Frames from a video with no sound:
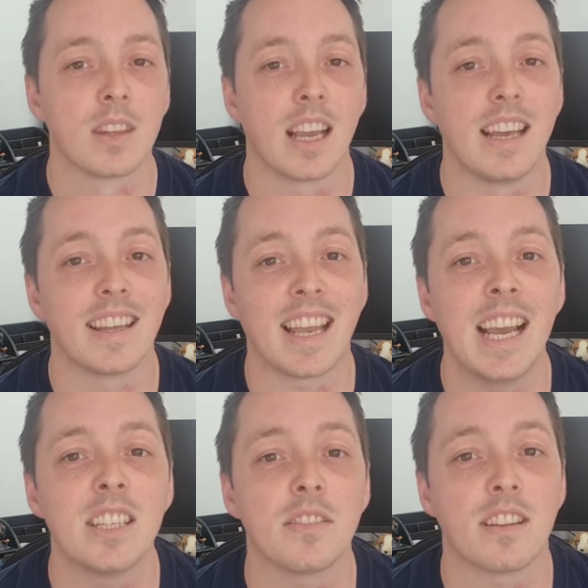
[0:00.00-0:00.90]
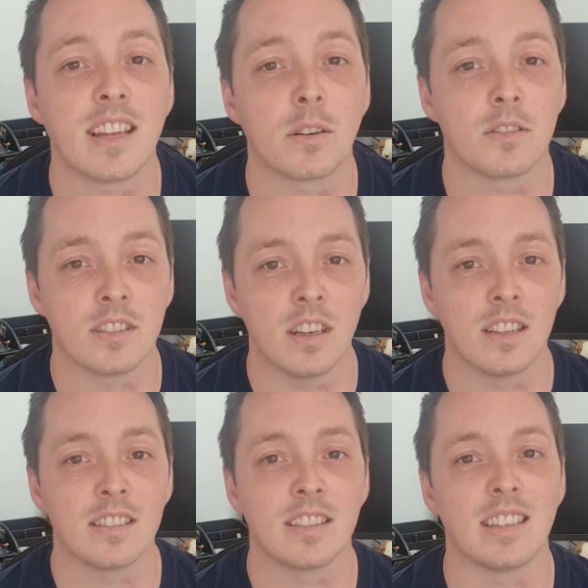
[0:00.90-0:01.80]
In the case of the Thousand
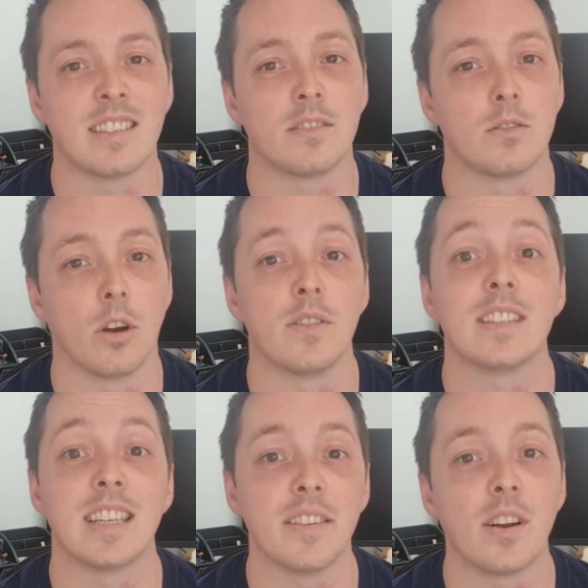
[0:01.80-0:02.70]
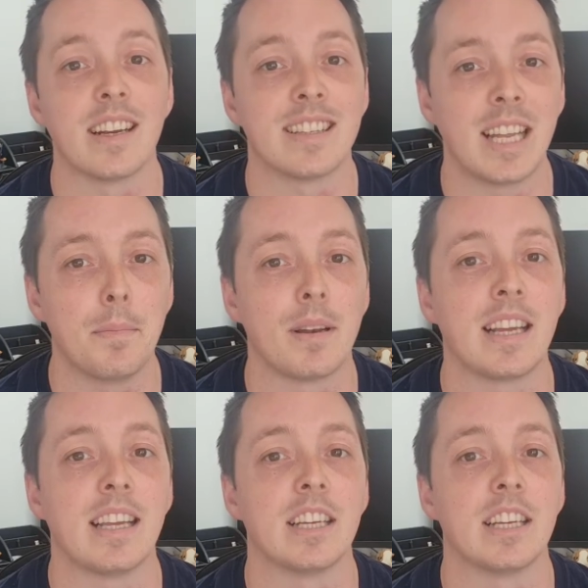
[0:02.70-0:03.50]
Suns, there's obviously a very deeply